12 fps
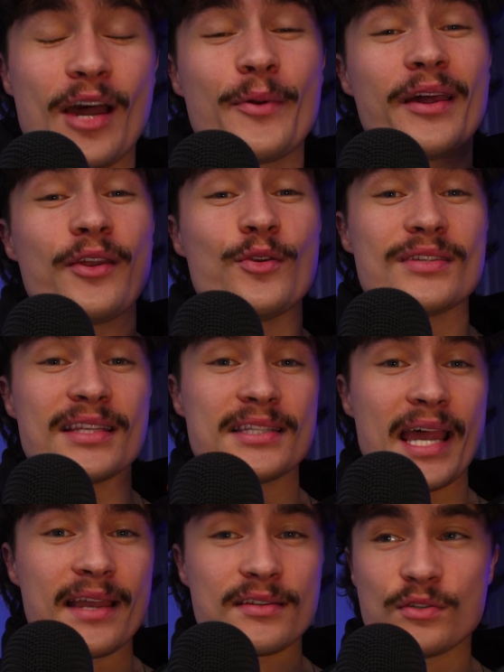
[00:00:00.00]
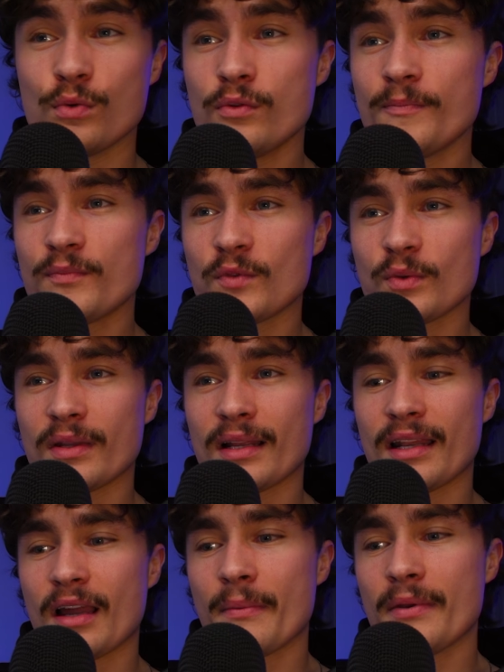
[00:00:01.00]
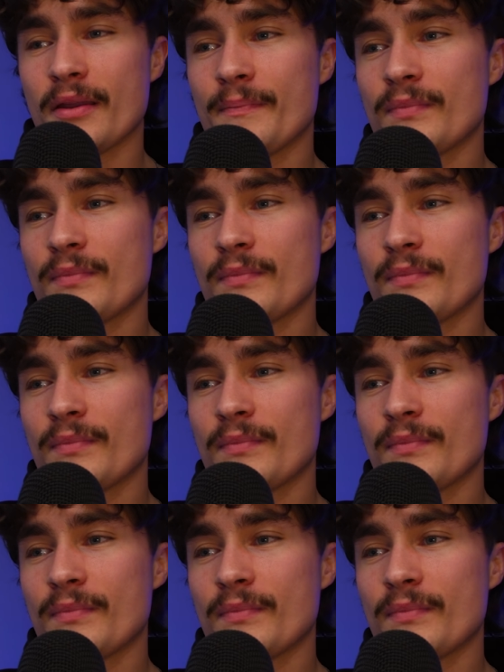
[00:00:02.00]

now we're gonna use the text tool. I'm gonna click up here.